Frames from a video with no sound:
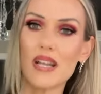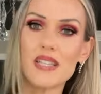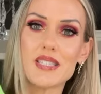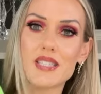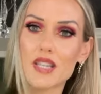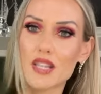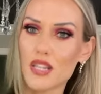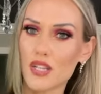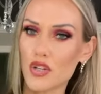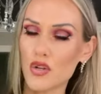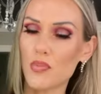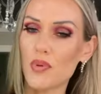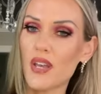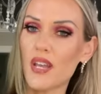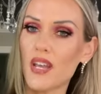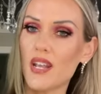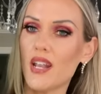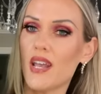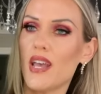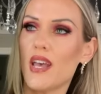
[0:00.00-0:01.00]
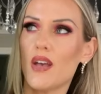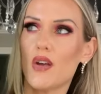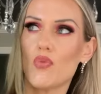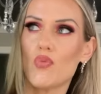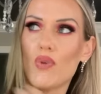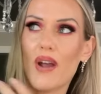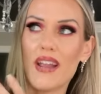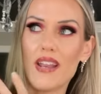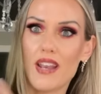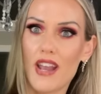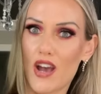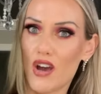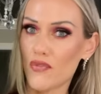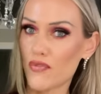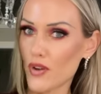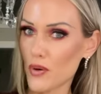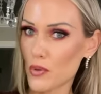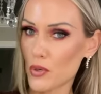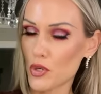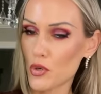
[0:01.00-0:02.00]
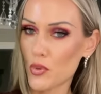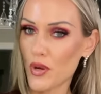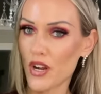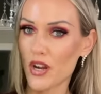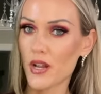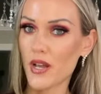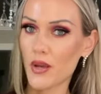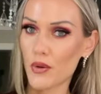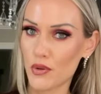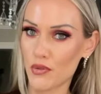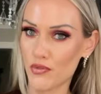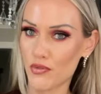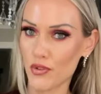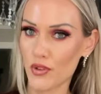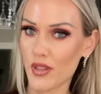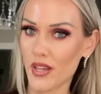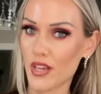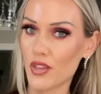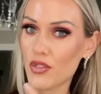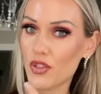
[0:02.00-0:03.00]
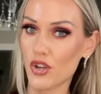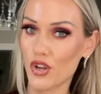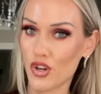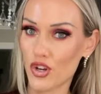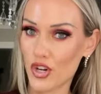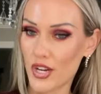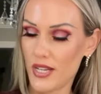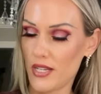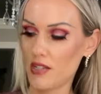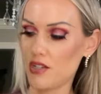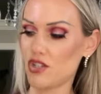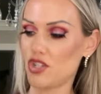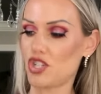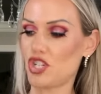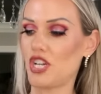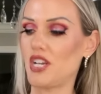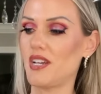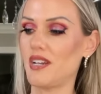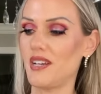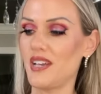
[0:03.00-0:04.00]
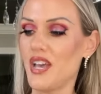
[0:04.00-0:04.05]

It's a little bit, right now, if I were to wear it, I would feel like the Grinch,